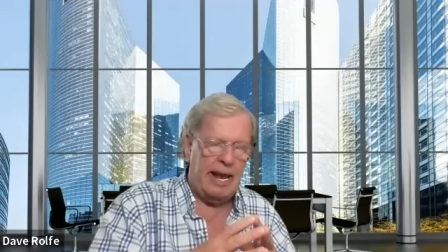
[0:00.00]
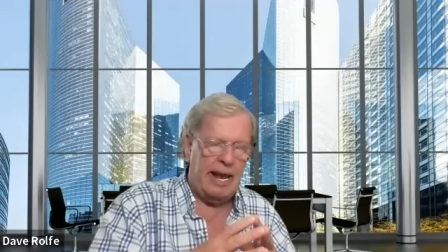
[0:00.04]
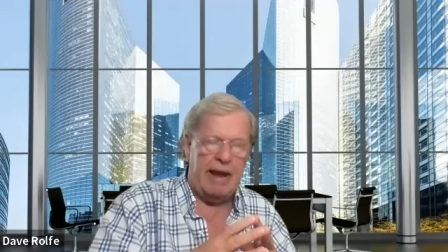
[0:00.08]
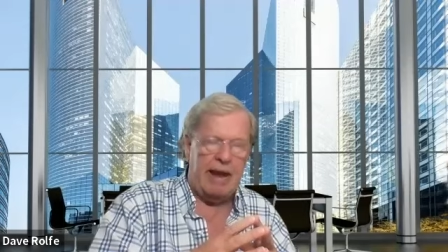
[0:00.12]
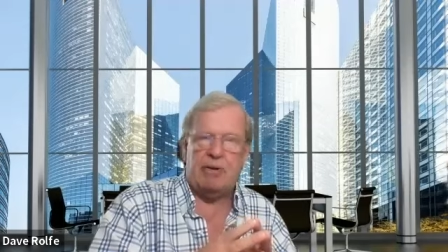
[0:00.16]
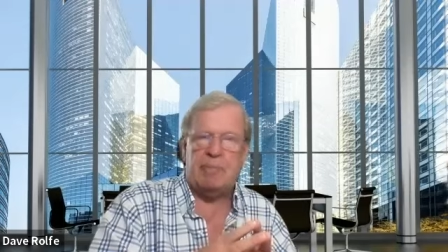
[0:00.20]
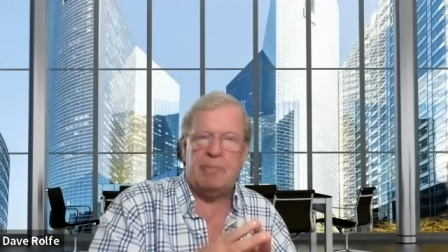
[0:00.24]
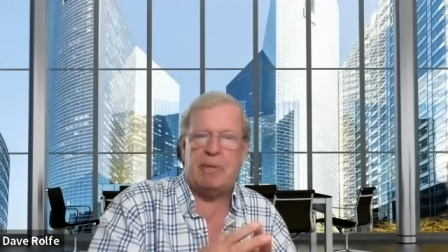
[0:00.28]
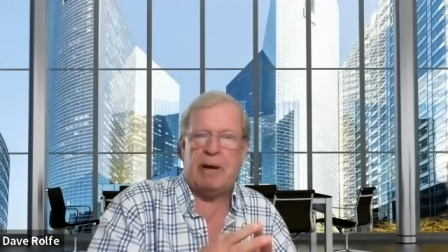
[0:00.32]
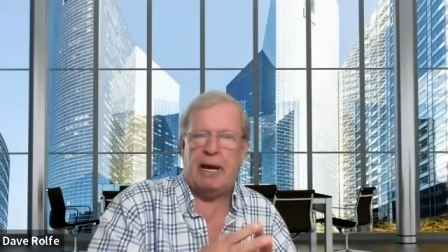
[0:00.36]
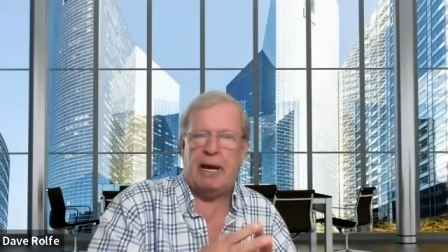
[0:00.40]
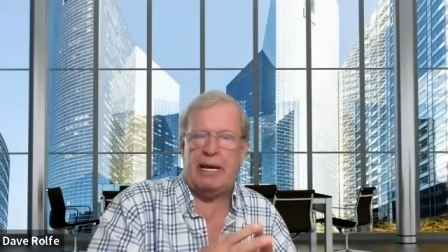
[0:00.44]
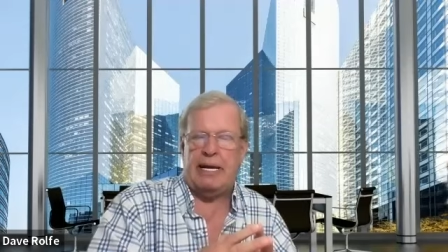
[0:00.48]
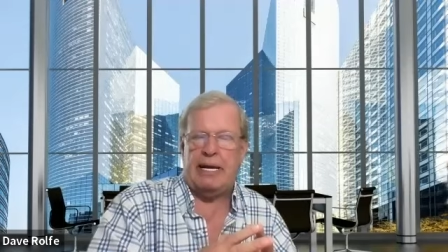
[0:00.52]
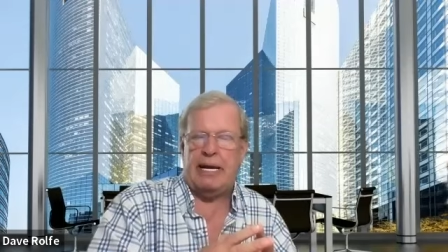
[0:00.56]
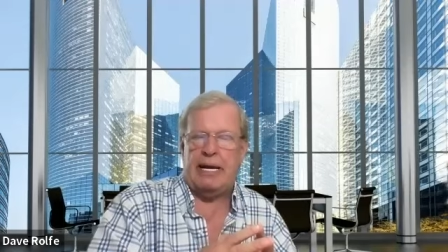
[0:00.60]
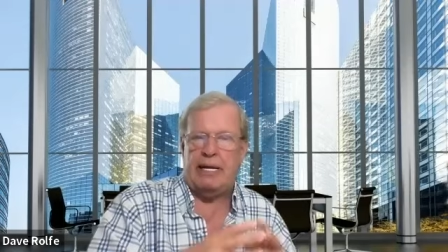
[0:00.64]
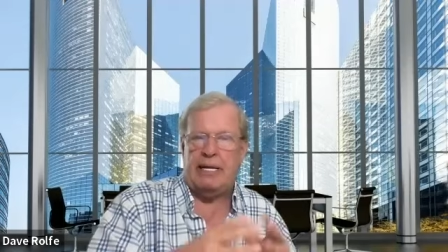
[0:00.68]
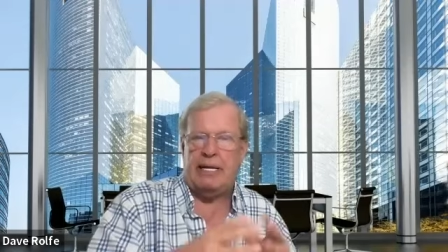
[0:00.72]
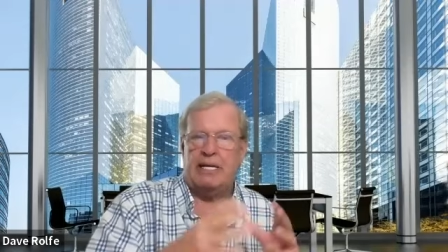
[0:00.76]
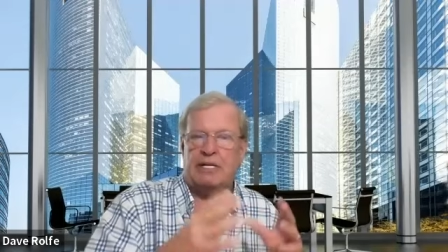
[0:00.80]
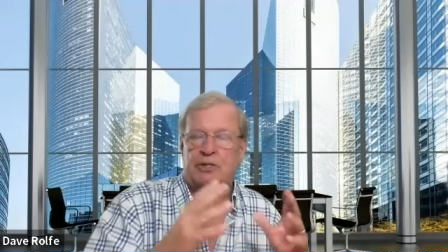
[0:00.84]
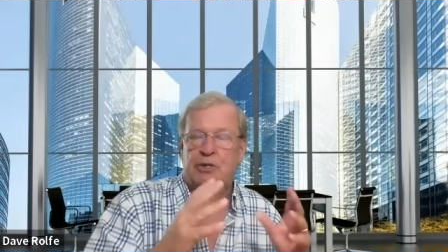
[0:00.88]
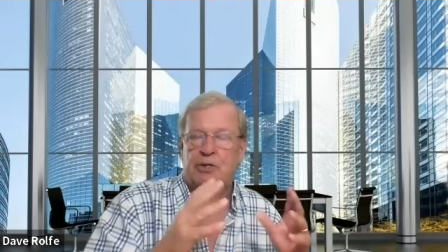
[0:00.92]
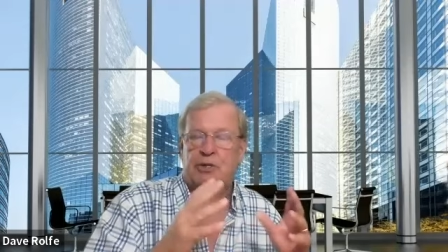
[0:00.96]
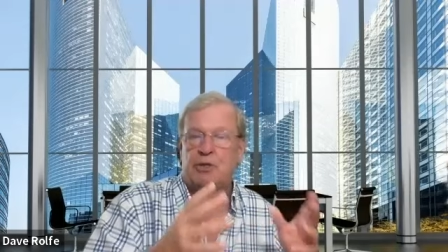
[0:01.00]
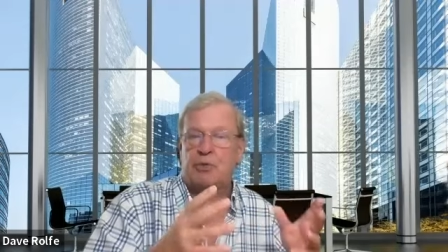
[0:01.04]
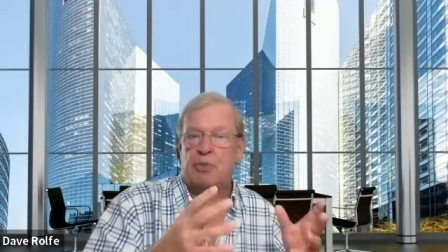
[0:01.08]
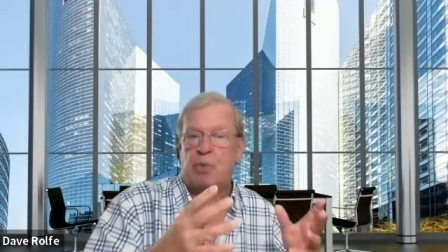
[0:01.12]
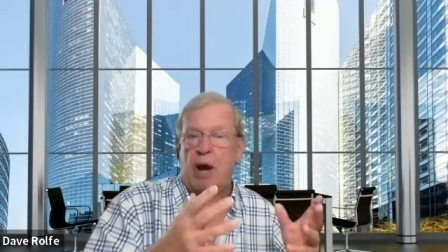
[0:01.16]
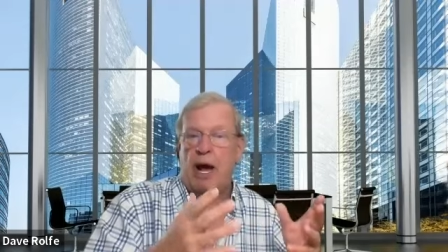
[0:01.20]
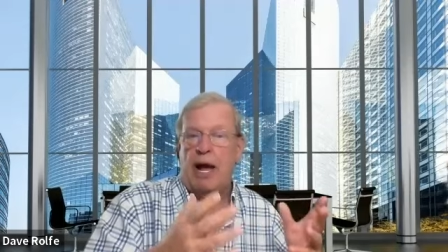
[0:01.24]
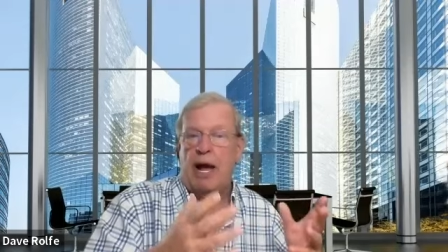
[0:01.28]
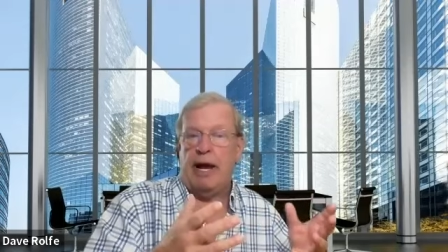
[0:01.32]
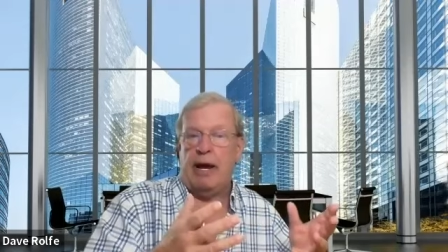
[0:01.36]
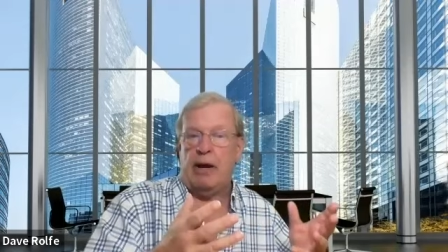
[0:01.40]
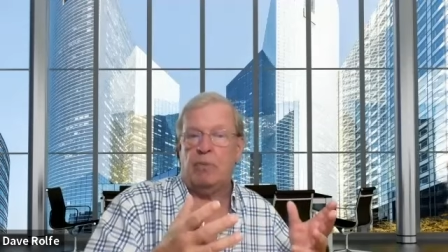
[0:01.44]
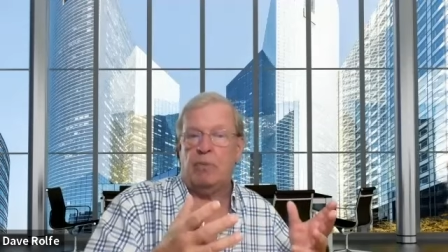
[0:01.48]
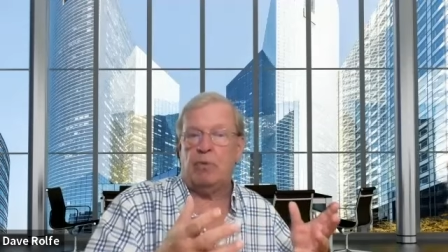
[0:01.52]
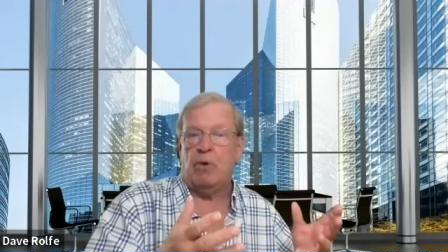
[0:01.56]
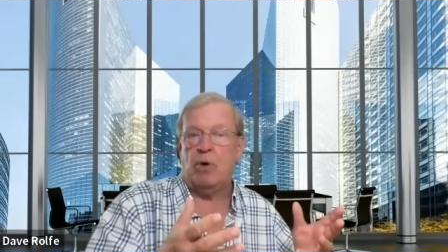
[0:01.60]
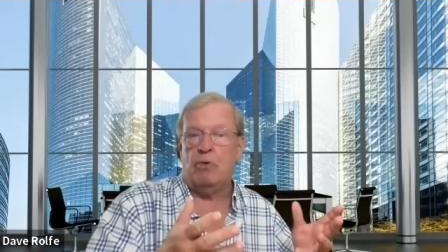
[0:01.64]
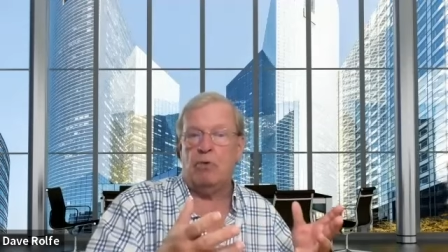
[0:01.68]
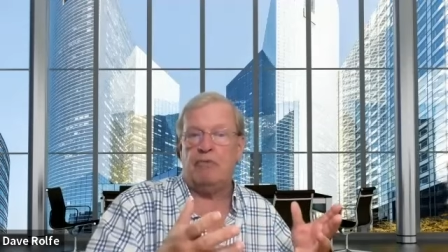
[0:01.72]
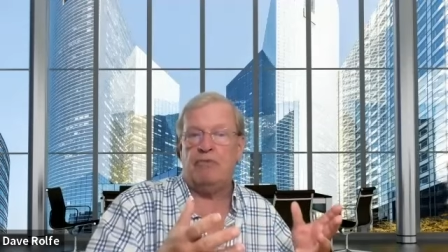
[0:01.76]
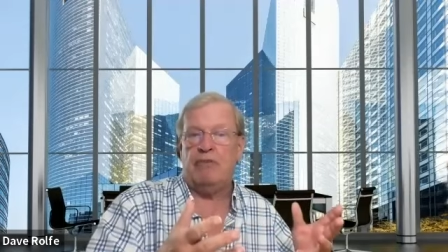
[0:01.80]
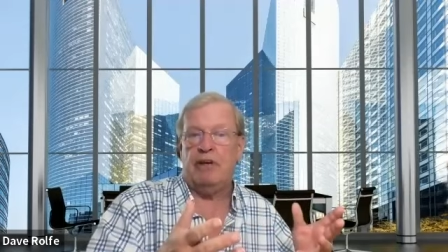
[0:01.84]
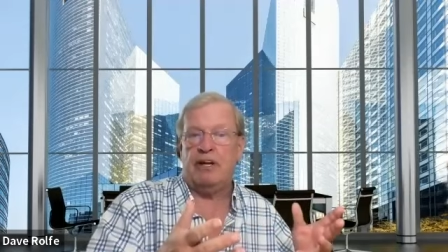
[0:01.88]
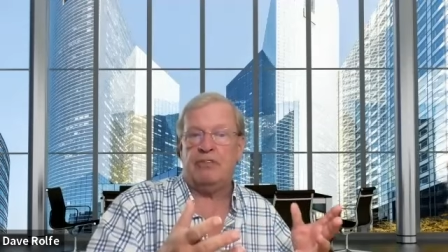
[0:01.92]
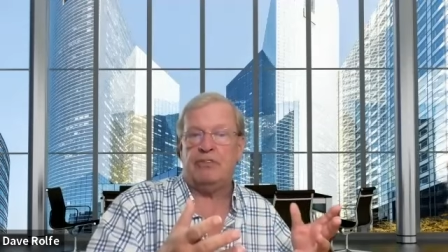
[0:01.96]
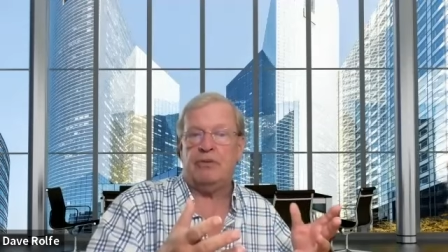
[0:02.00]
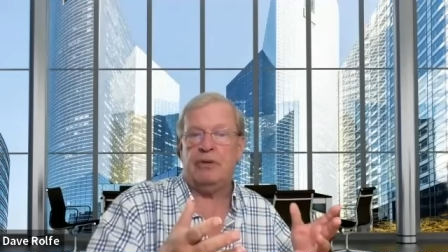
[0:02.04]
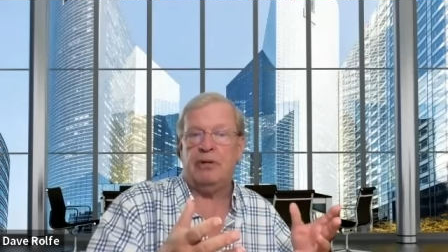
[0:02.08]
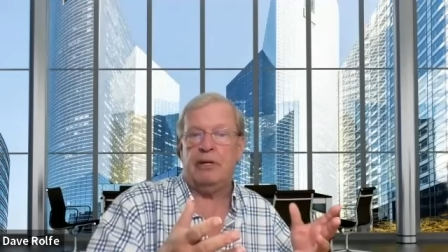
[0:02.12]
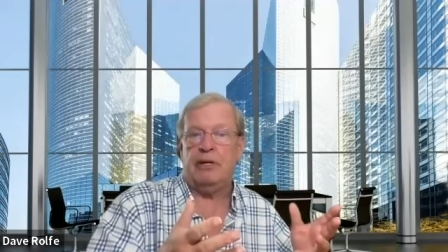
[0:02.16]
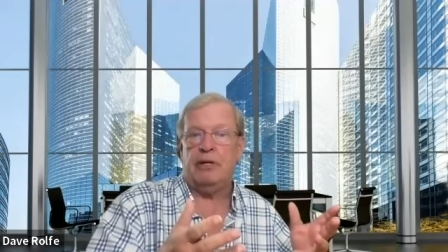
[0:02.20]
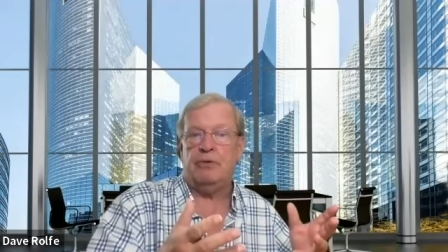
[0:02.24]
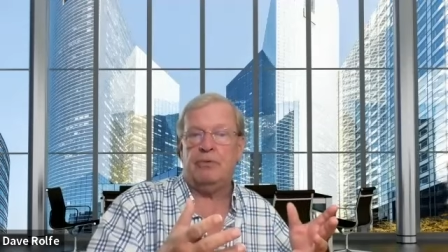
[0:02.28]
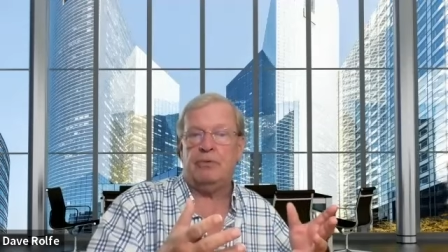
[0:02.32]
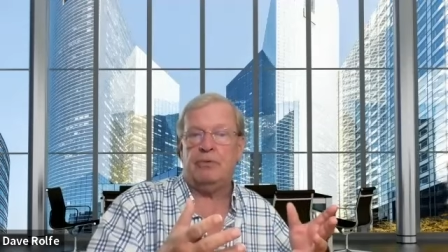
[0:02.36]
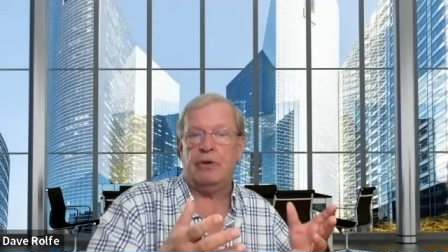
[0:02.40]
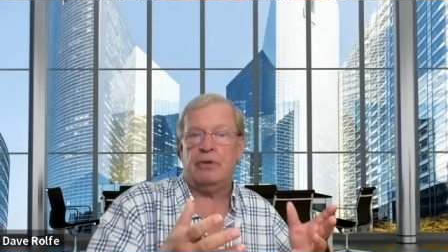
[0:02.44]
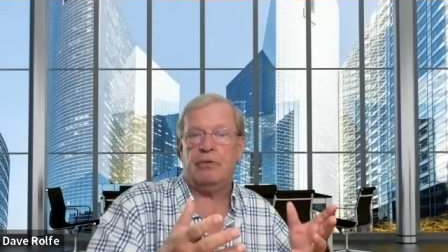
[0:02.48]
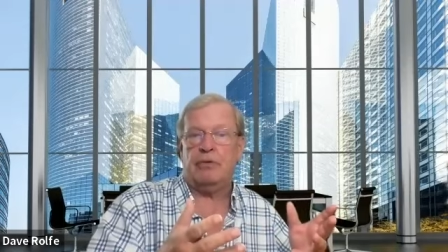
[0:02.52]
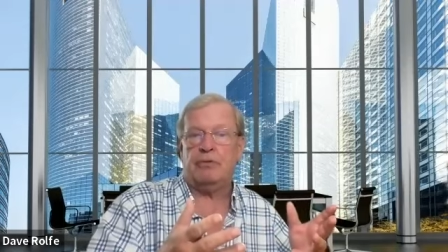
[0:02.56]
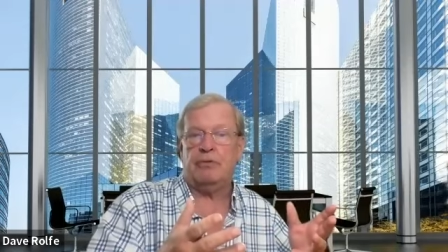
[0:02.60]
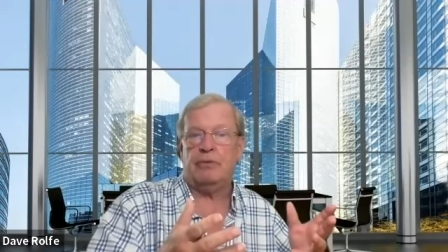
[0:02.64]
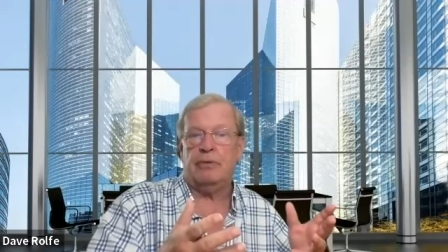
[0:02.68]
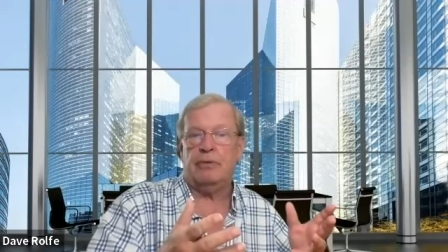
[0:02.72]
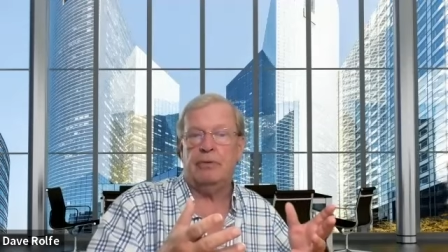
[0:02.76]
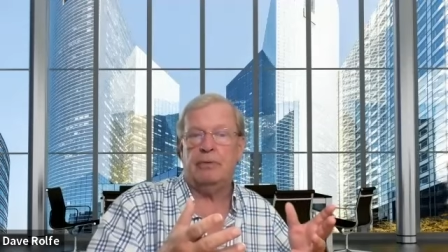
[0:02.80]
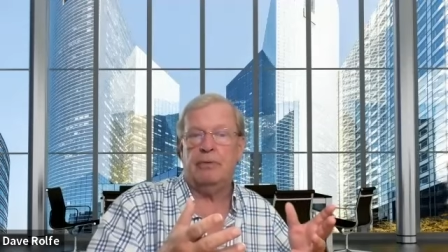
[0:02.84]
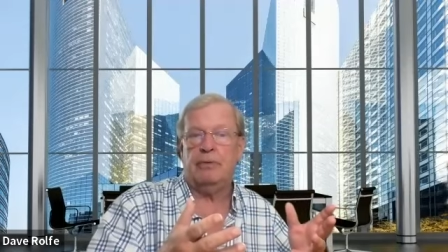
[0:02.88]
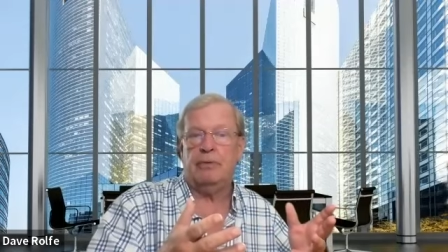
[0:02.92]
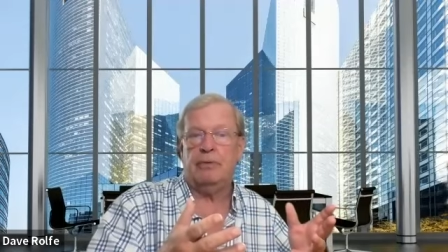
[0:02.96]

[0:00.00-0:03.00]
everybody and this is why i wrote vested interest